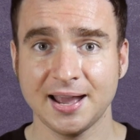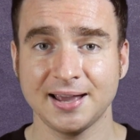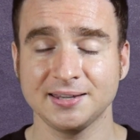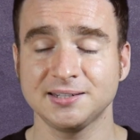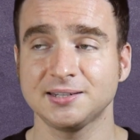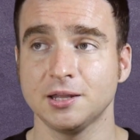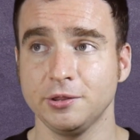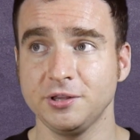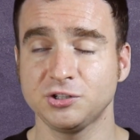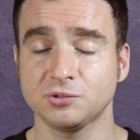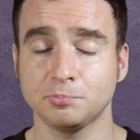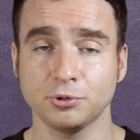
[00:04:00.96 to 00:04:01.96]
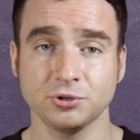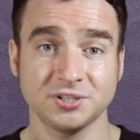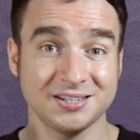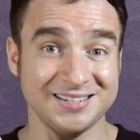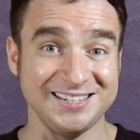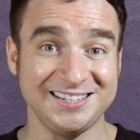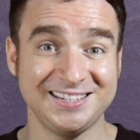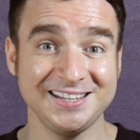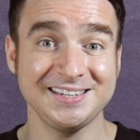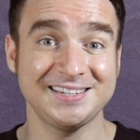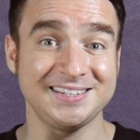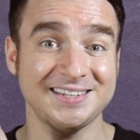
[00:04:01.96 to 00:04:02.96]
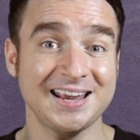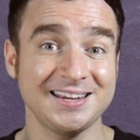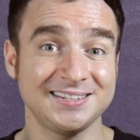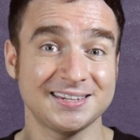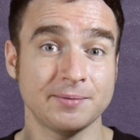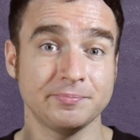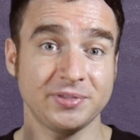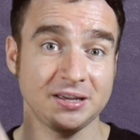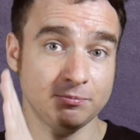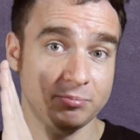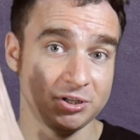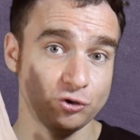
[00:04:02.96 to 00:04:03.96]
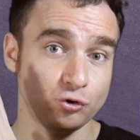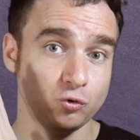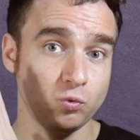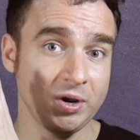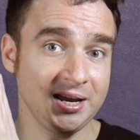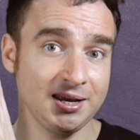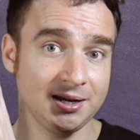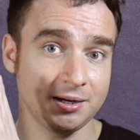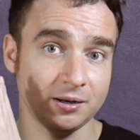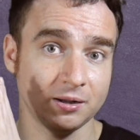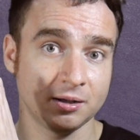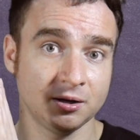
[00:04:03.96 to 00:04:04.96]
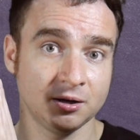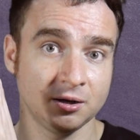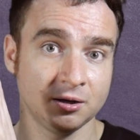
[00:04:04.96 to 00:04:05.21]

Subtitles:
yes, this person did say something between